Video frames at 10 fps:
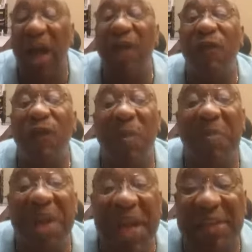And
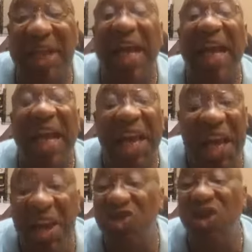from this
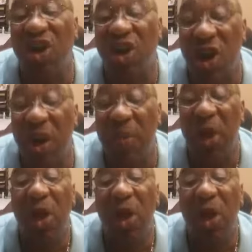he shall come